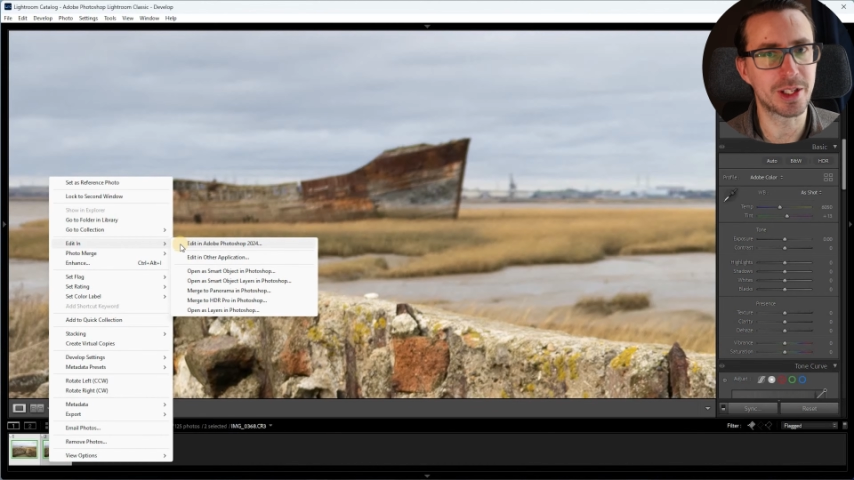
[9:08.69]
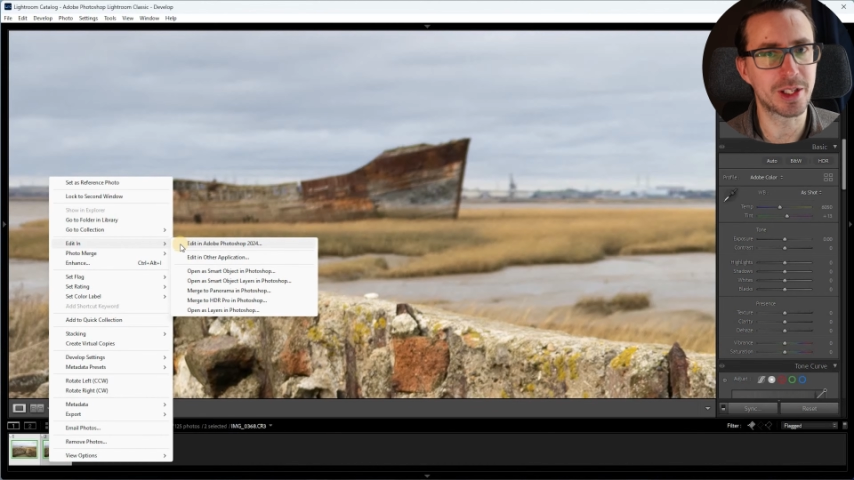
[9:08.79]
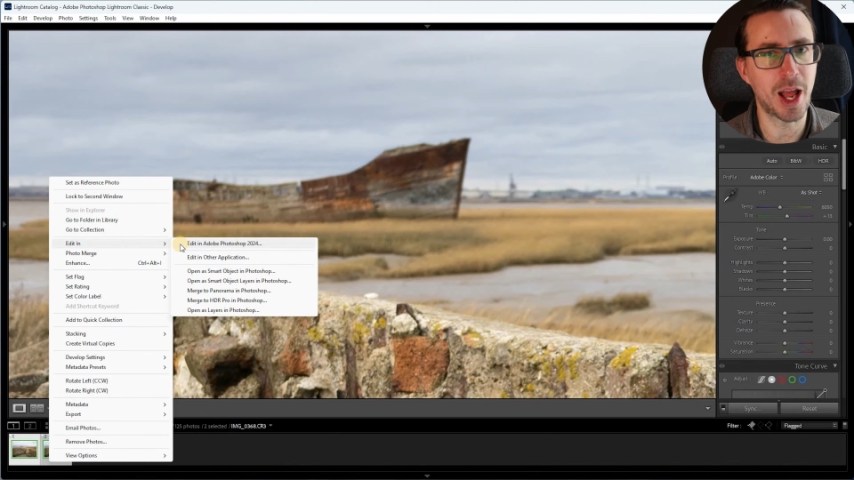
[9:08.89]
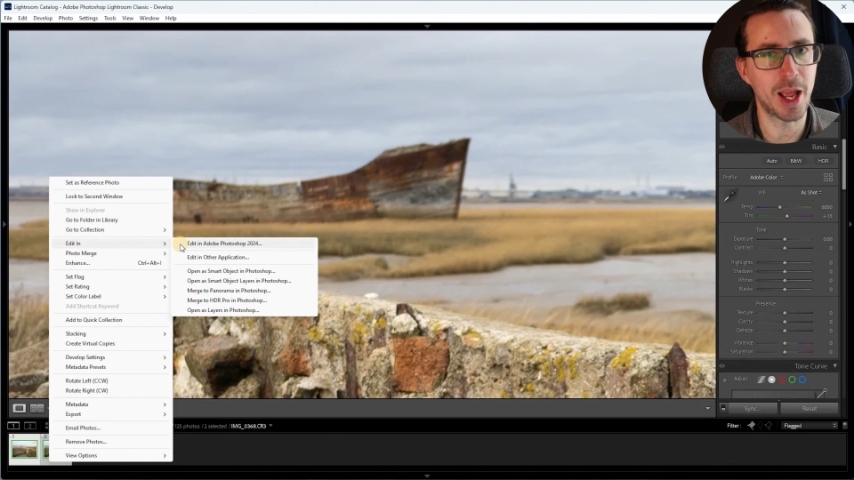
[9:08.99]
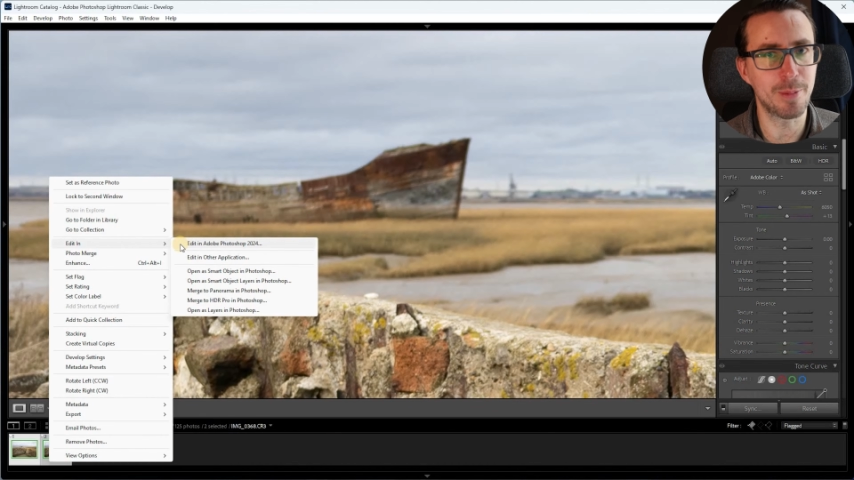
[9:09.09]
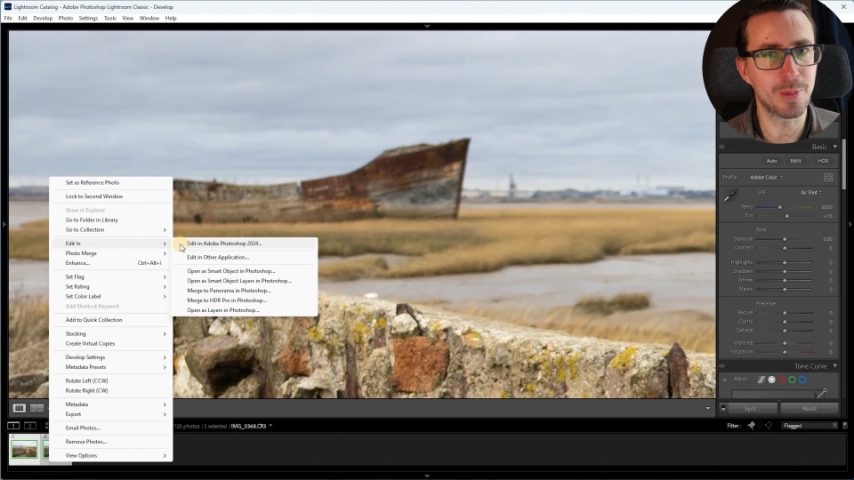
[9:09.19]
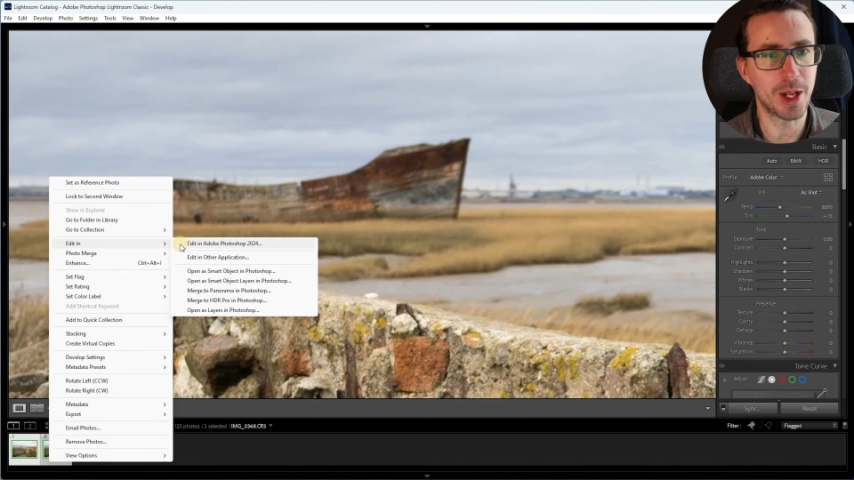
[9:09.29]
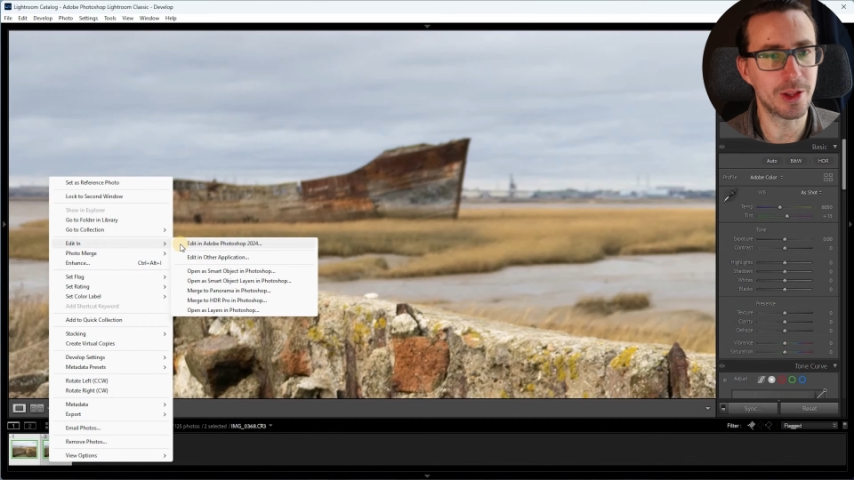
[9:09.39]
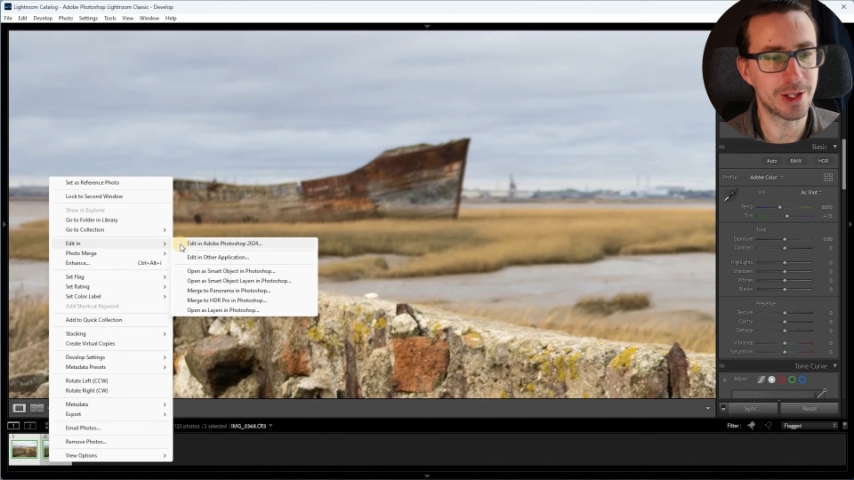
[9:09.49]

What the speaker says: same